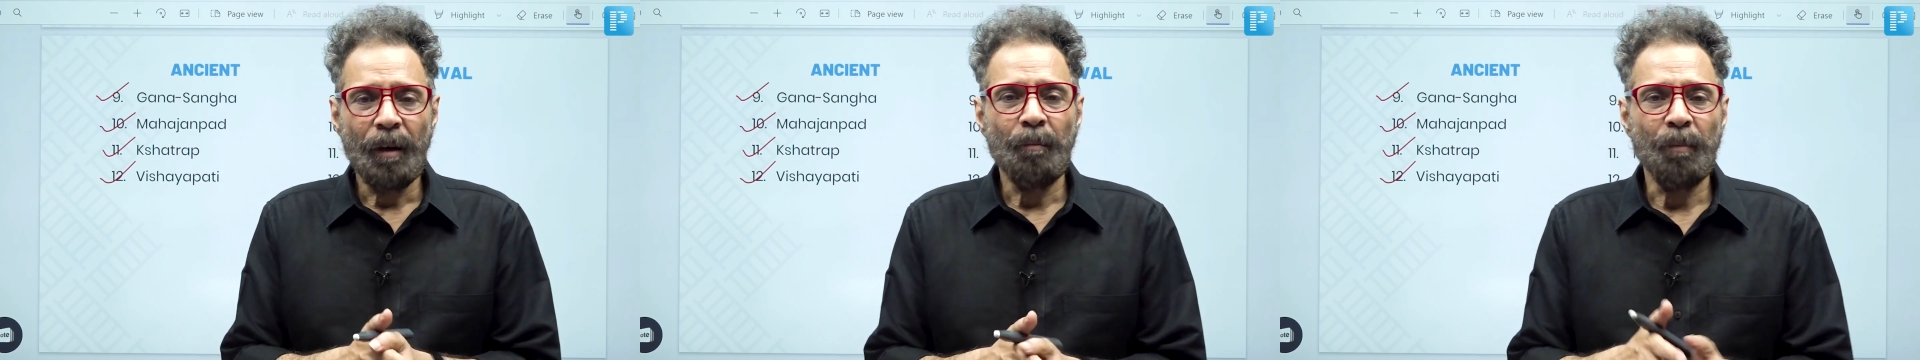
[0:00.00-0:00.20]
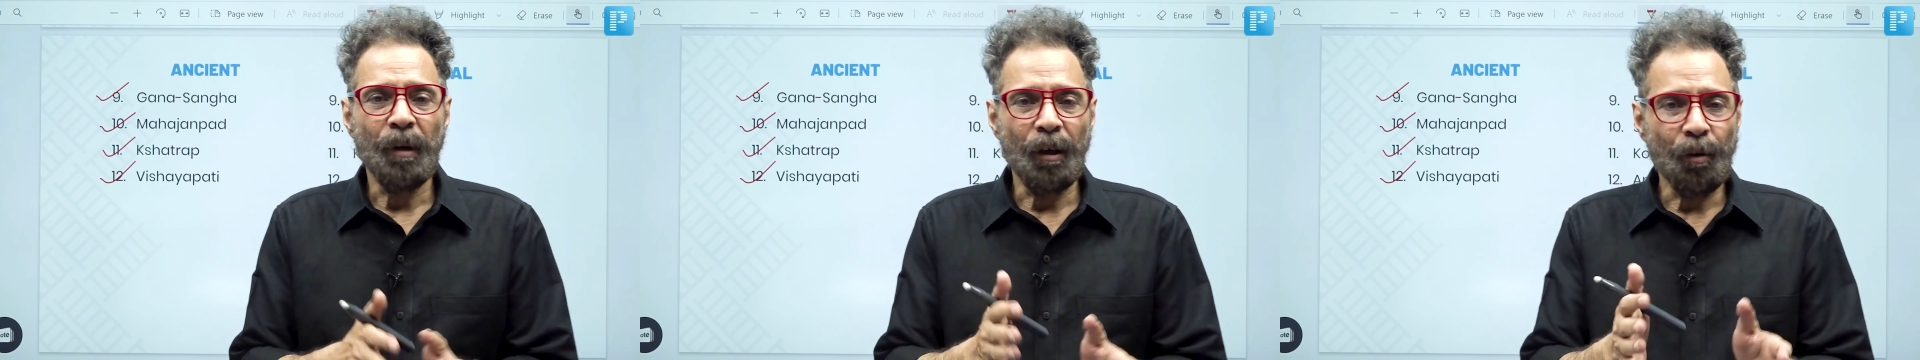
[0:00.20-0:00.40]

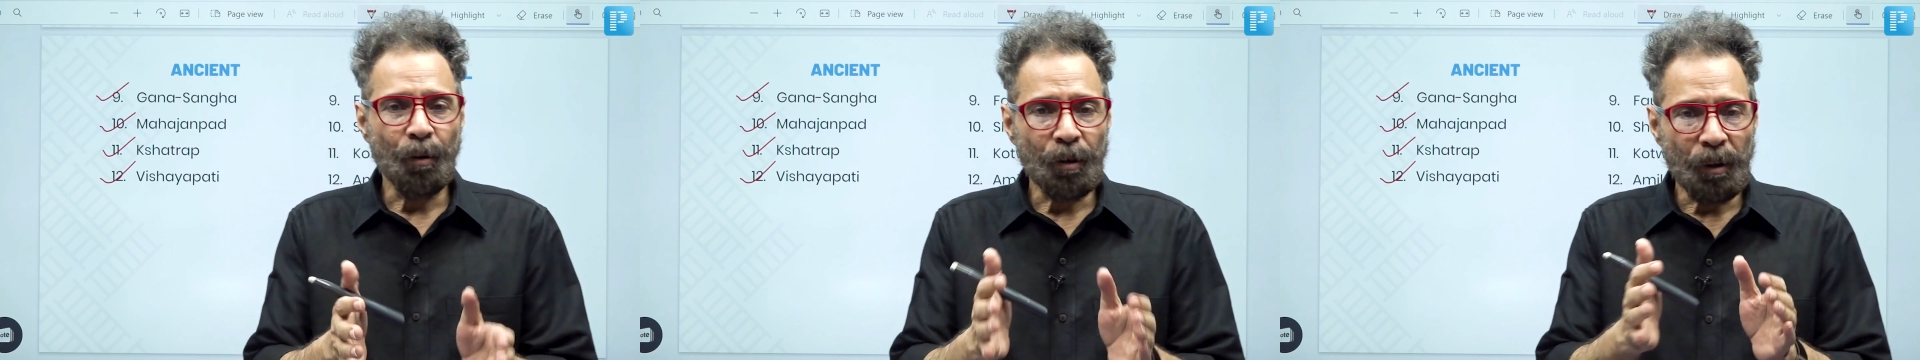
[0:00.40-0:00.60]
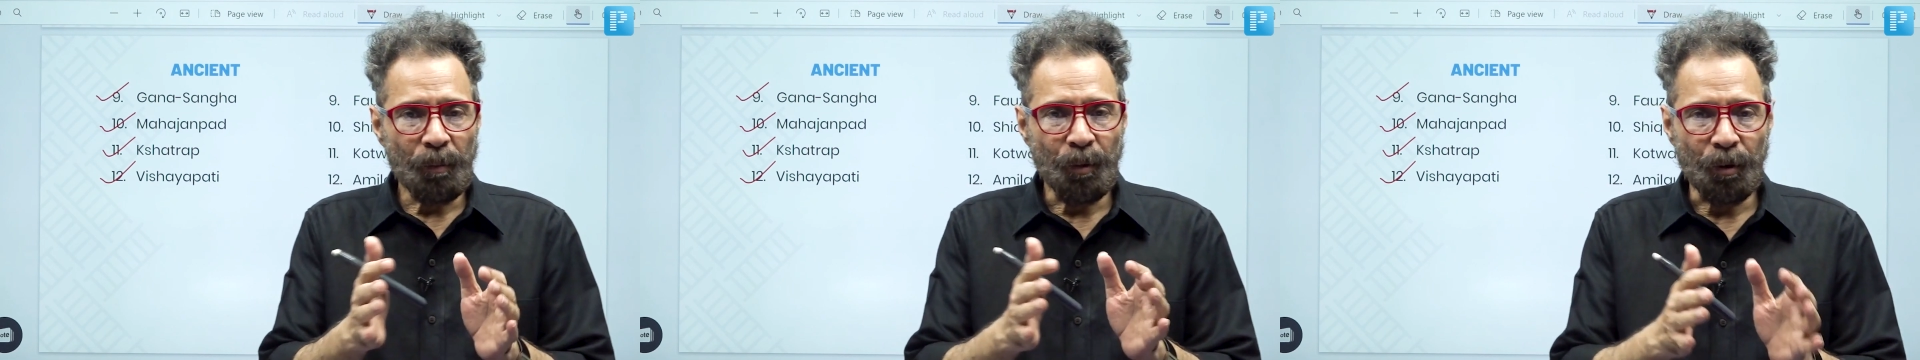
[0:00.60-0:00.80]
Below
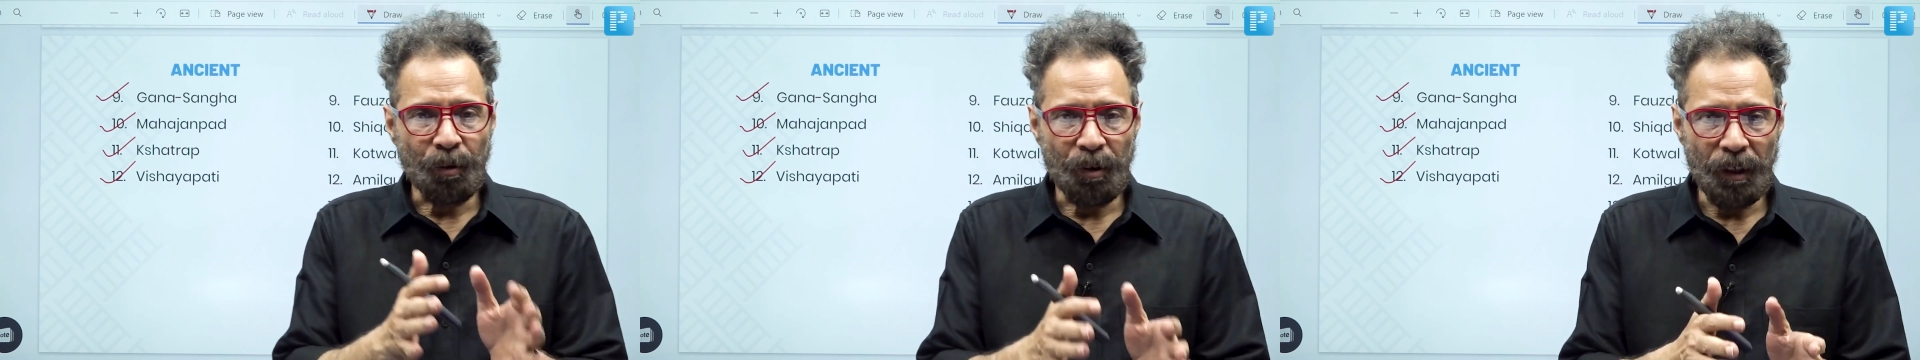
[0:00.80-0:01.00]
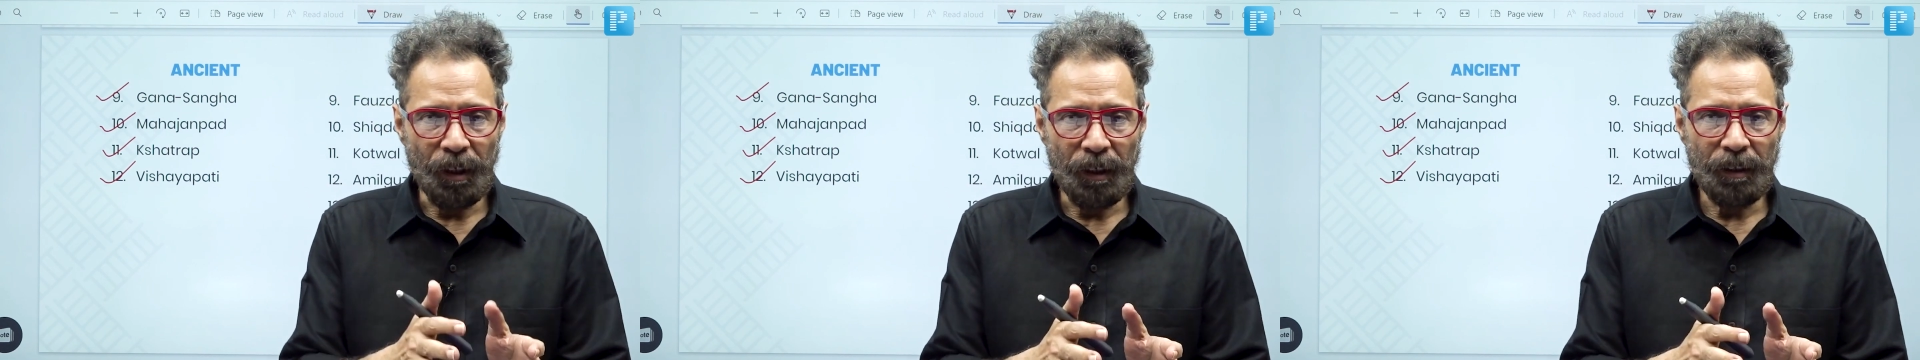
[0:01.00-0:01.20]
the
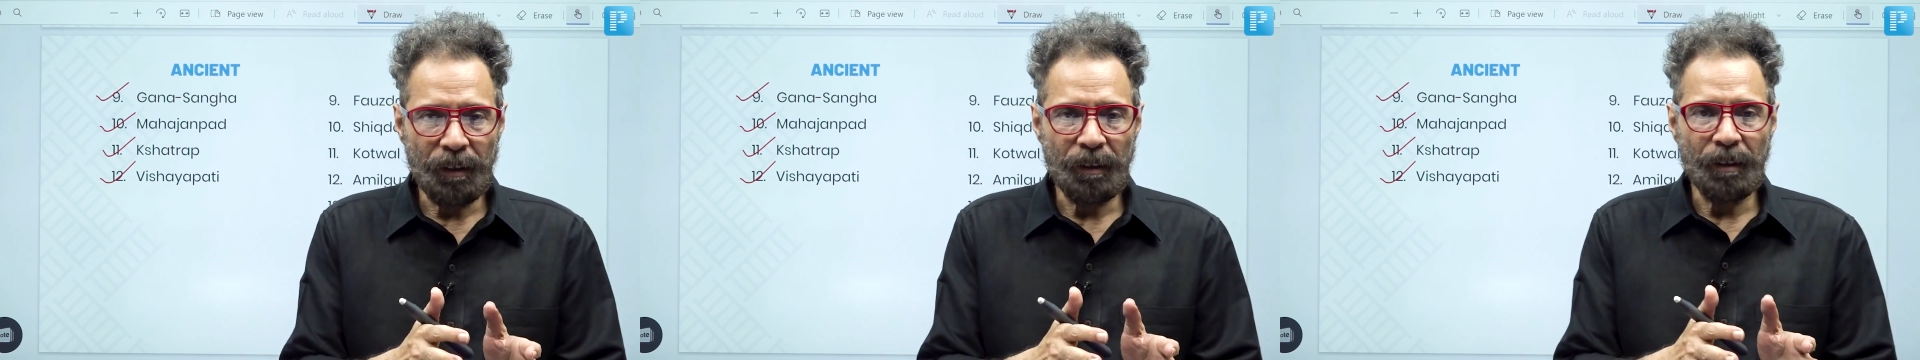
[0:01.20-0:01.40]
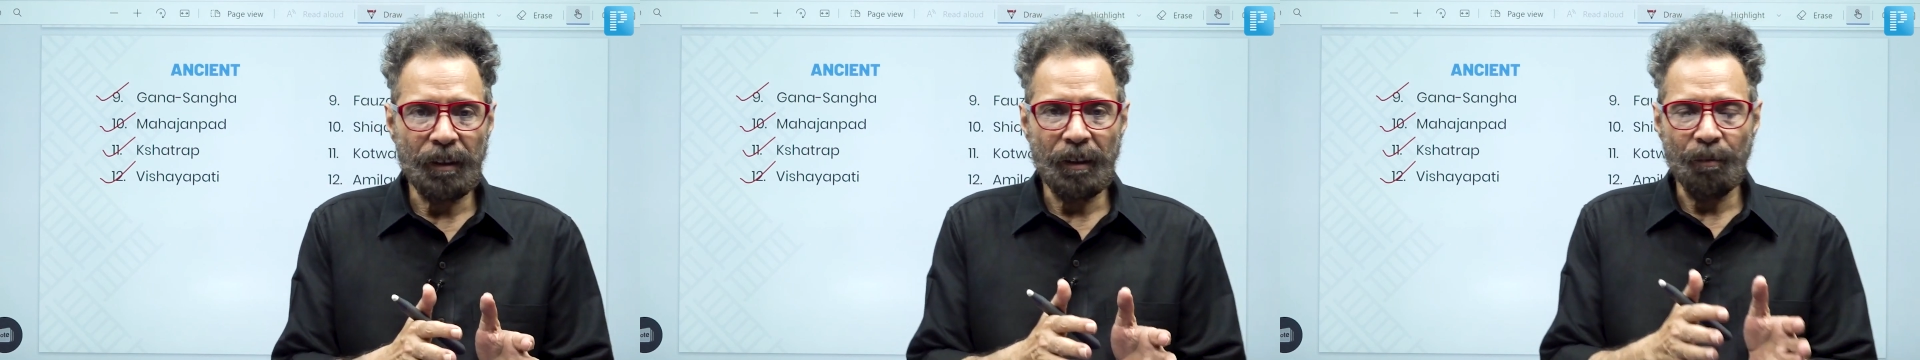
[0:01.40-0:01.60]

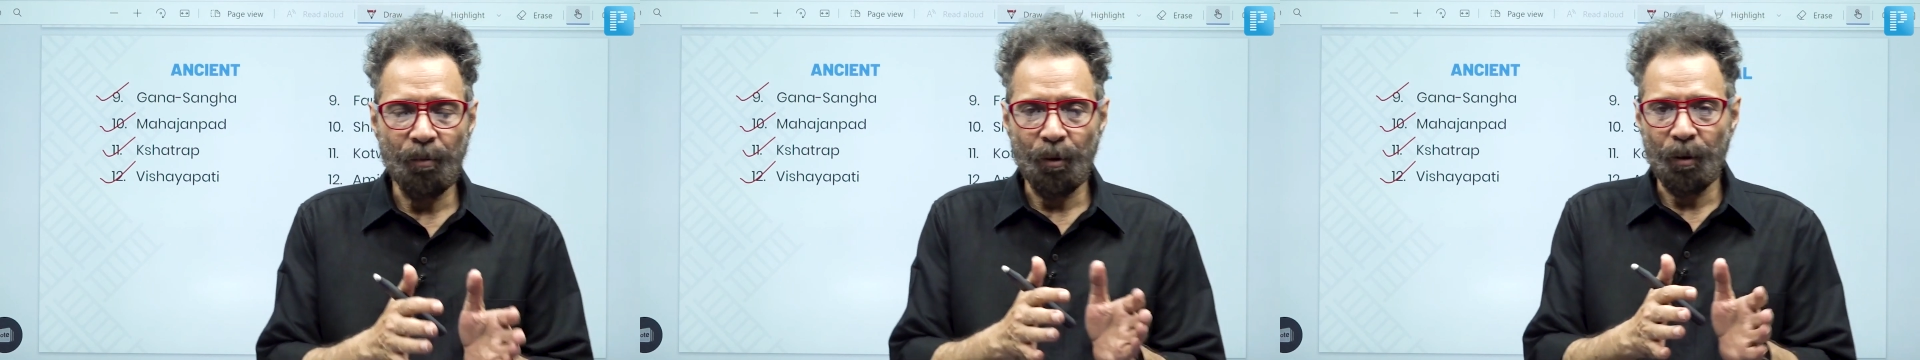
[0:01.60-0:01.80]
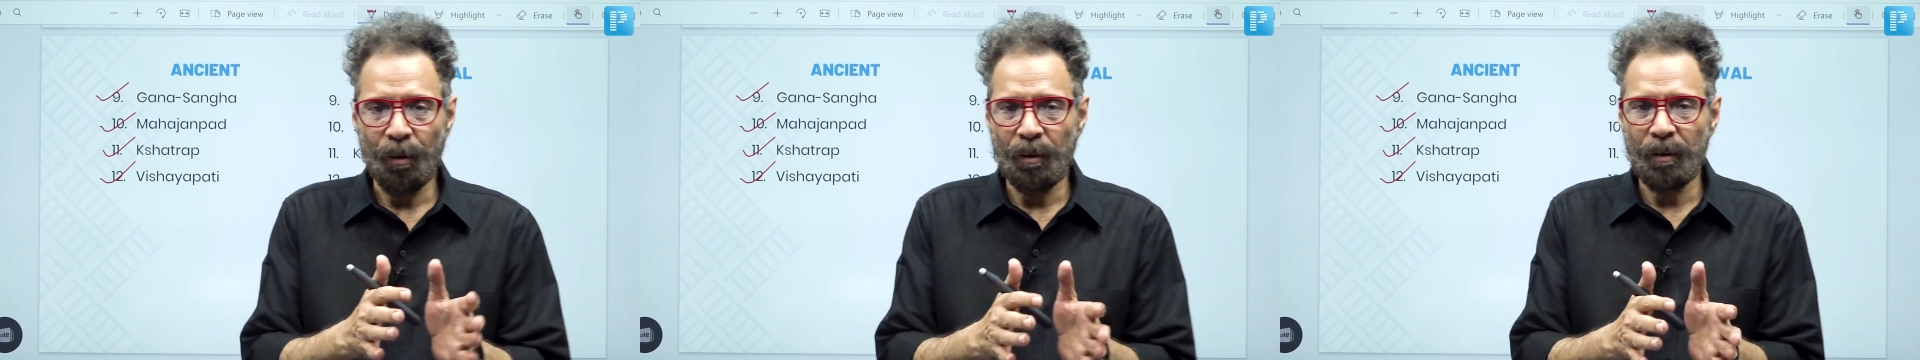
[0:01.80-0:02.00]
Bhuktis, there
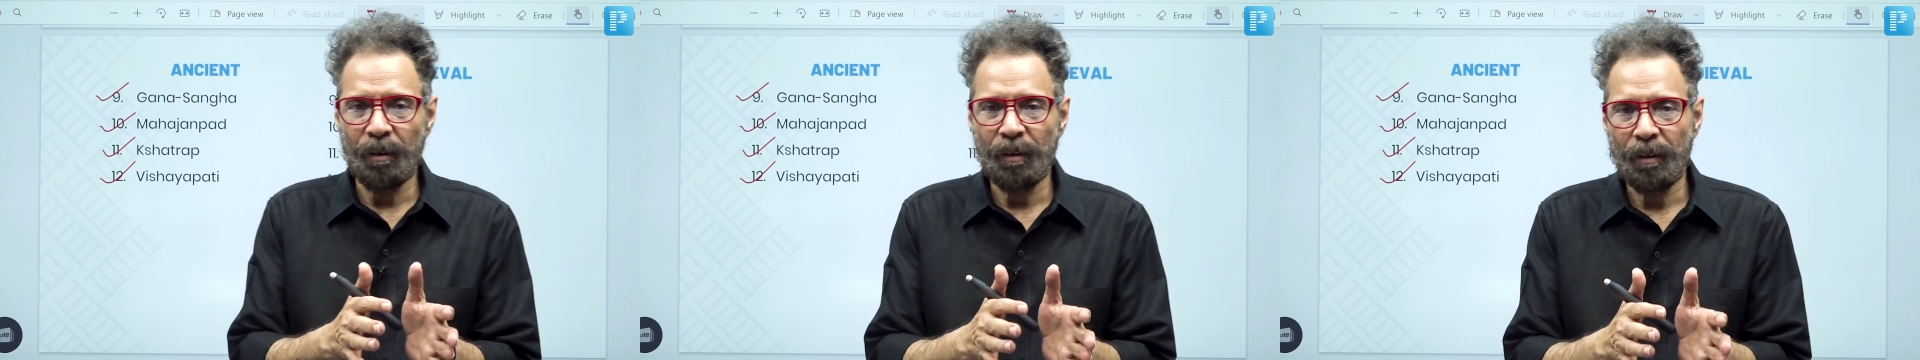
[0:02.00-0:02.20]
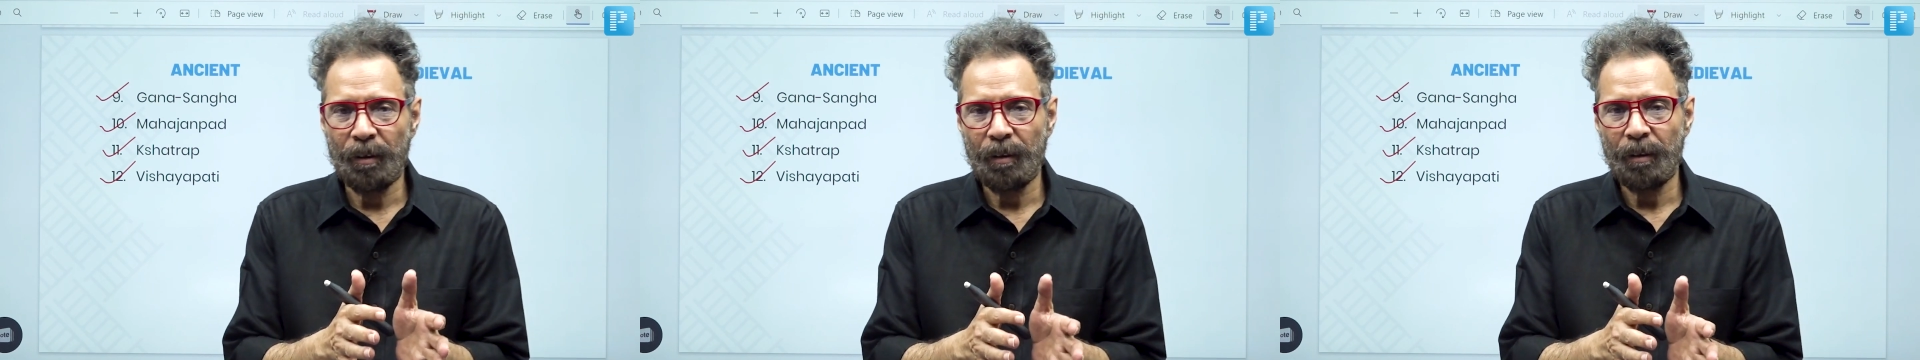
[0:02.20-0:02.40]

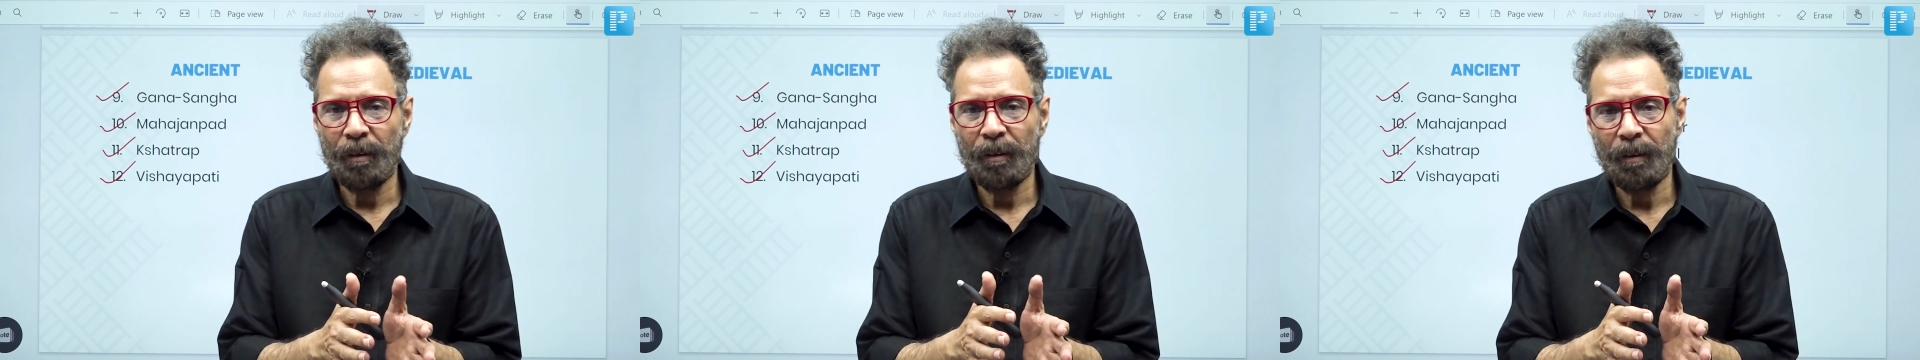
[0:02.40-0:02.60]
was